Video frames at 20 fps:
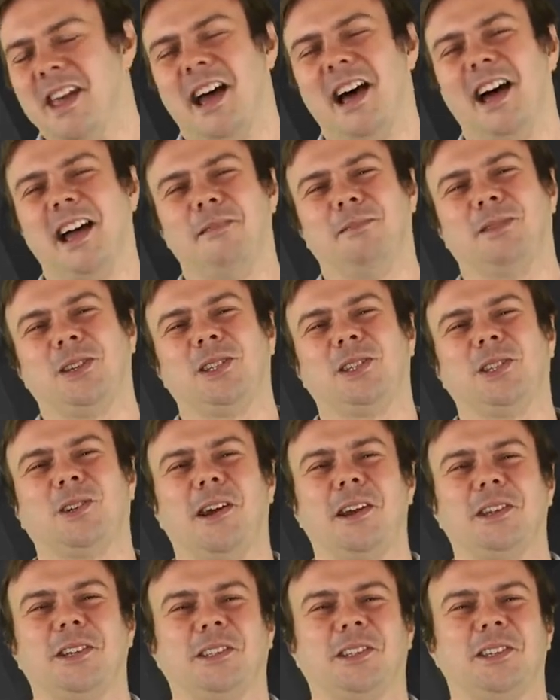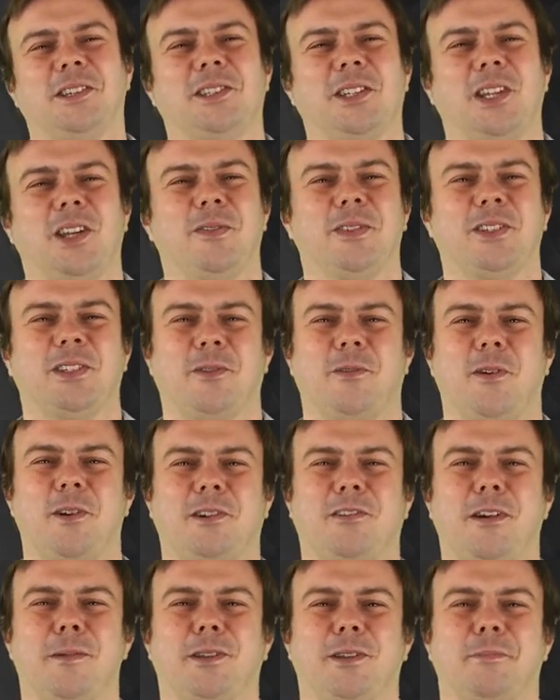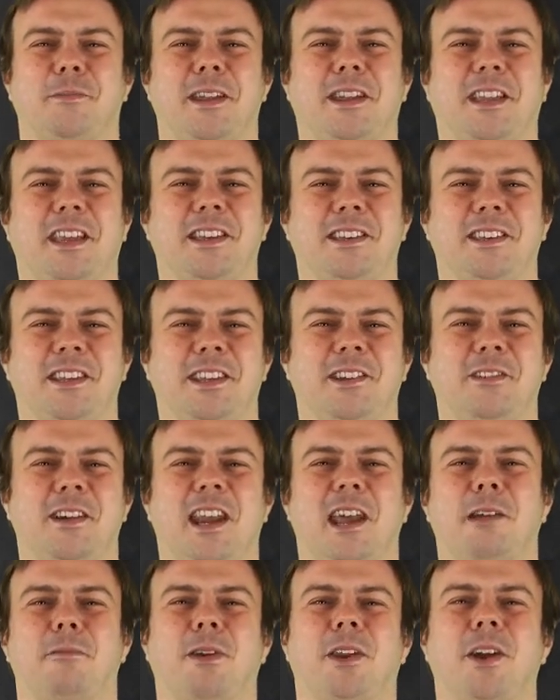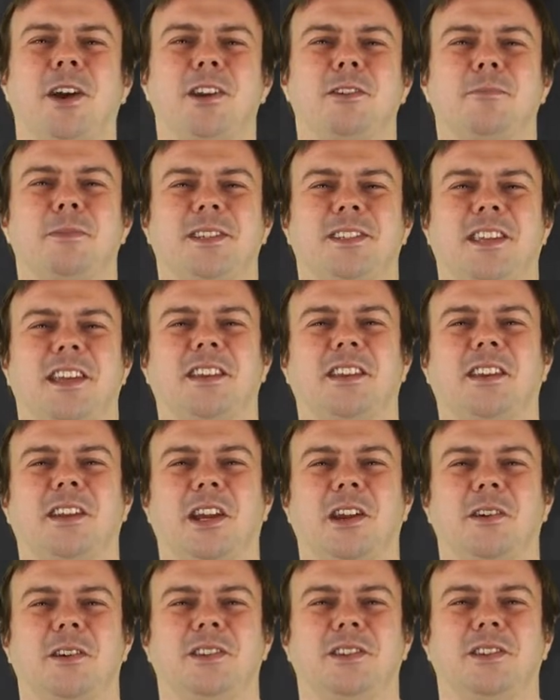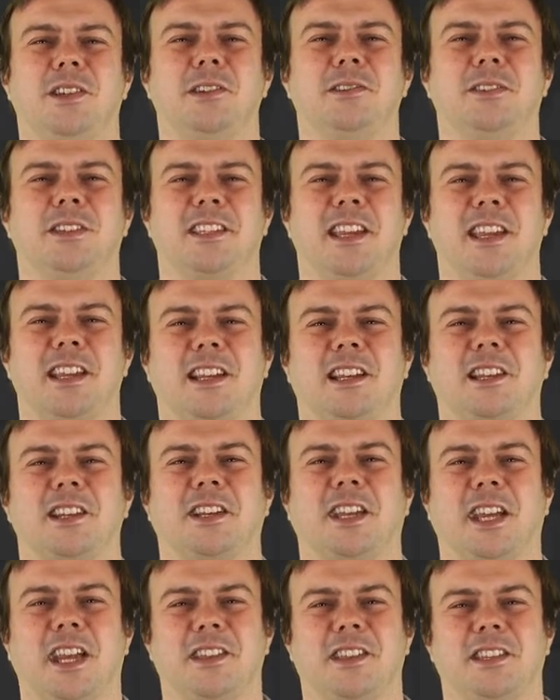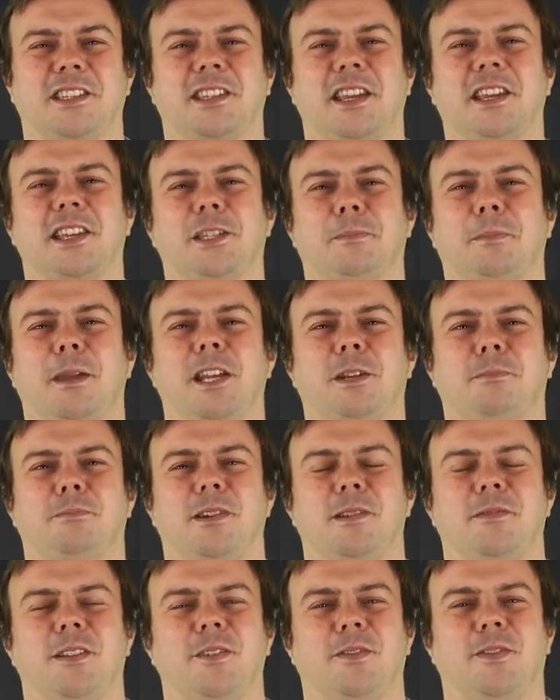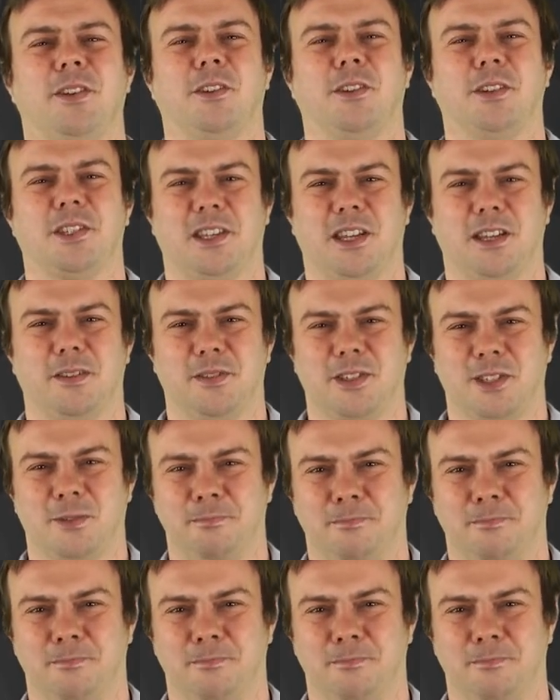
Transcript: I'm just scratching the surface of what Cryptomate can do, and I 100% encourage you to take a look at the sales page preview for yourselves.